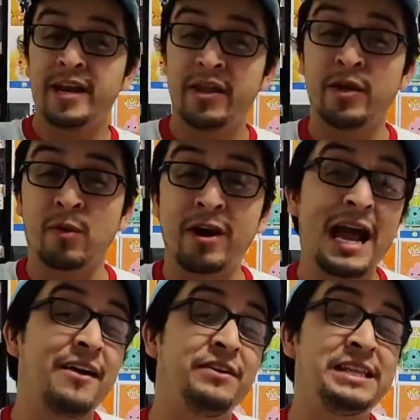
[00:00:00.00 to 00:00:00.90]
Now they were
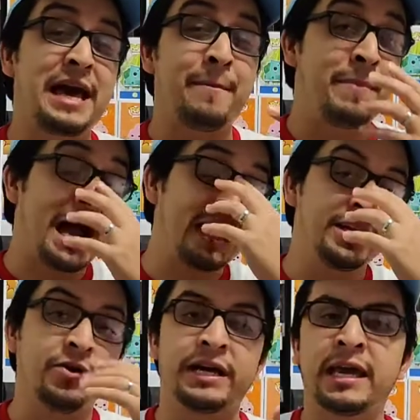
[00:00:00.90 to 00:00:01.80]
having that bag
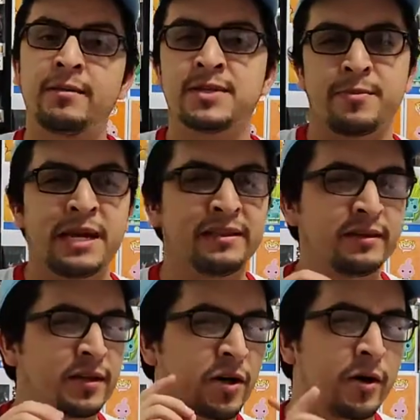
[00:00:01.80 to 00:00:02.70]
deal at GameStop and I
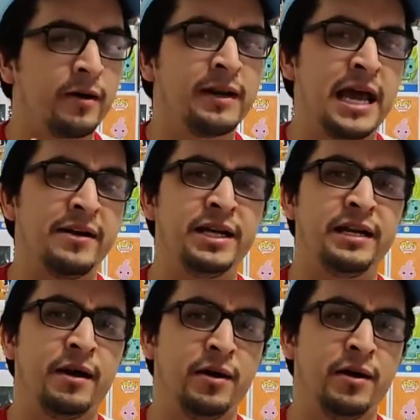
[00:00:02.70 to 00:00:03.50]
think they're currently having it